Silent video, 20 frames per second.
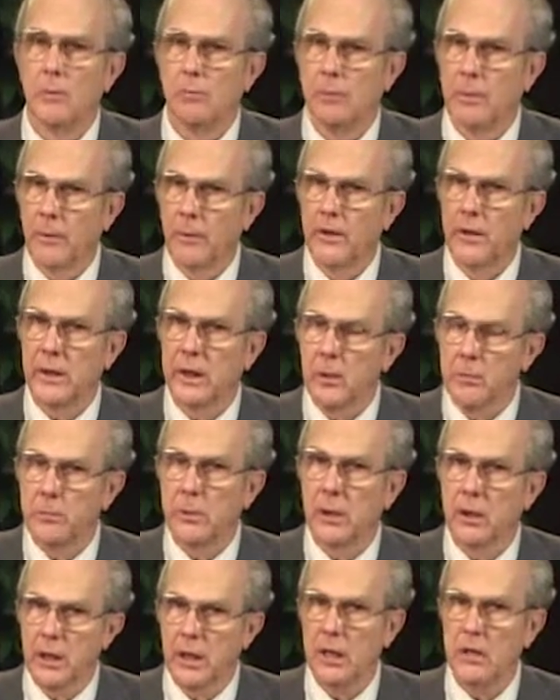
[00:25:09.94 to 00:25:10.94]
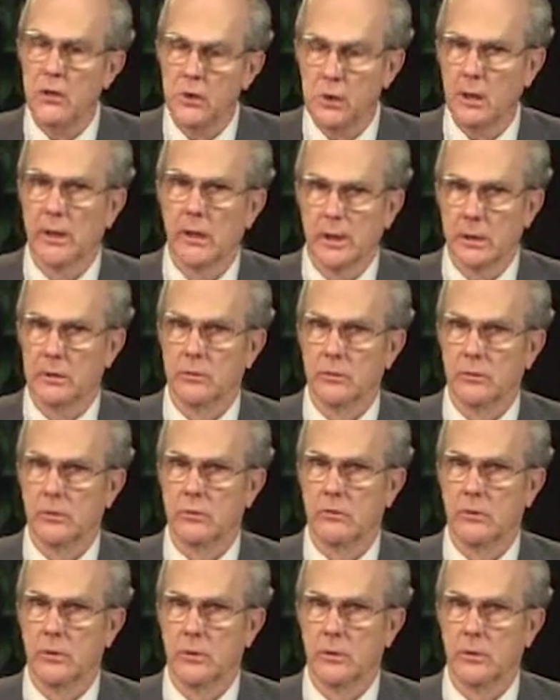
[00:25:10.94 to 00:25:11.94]
But the implication
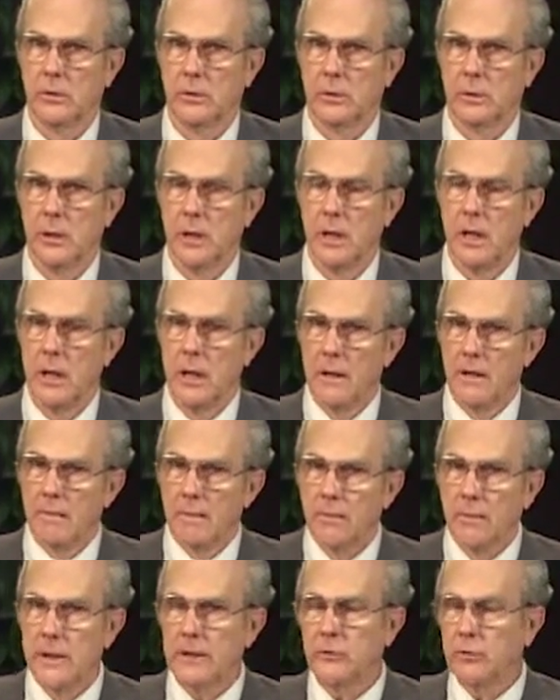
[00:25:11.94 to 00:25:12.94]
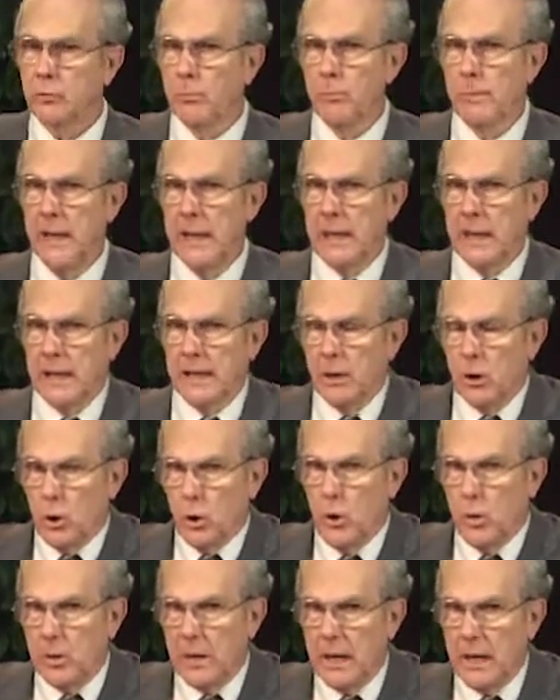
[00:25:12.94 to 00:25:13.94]
is this man
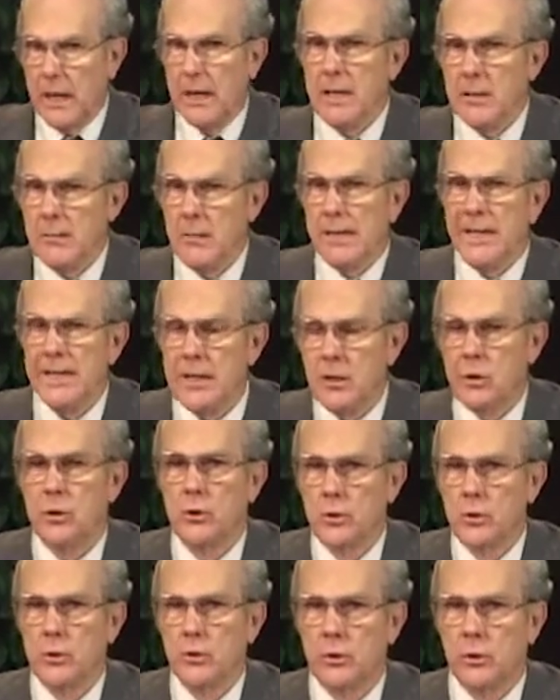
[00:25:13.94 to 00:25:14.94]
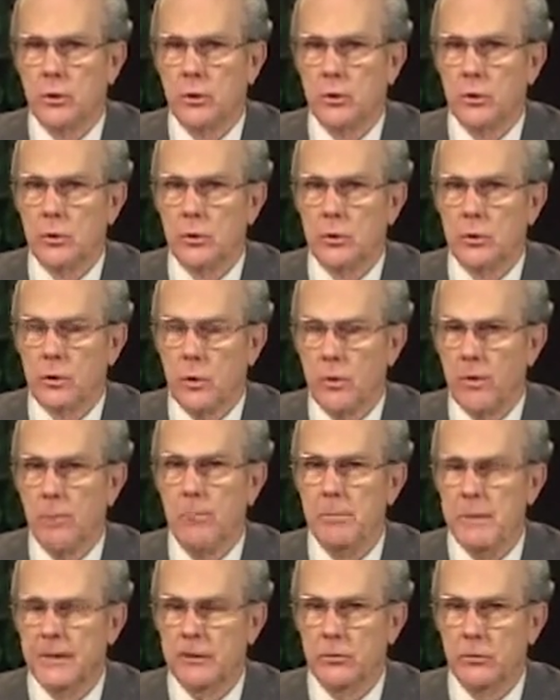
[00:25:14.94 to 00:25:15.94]
who came in to the
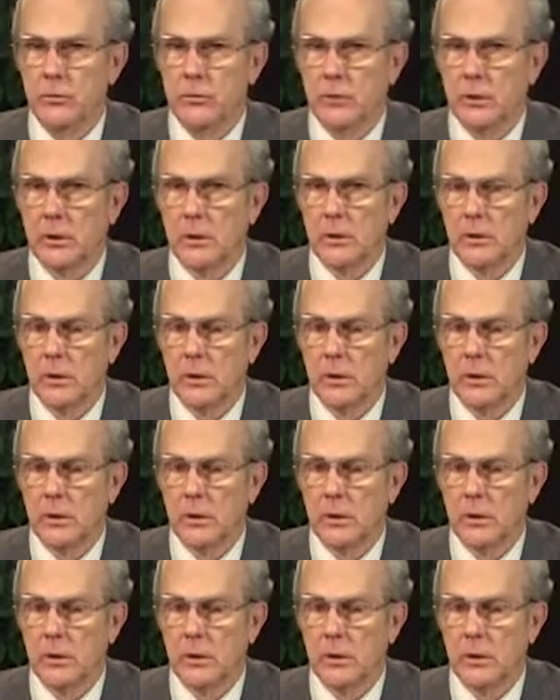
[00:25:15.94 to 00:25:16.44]
midst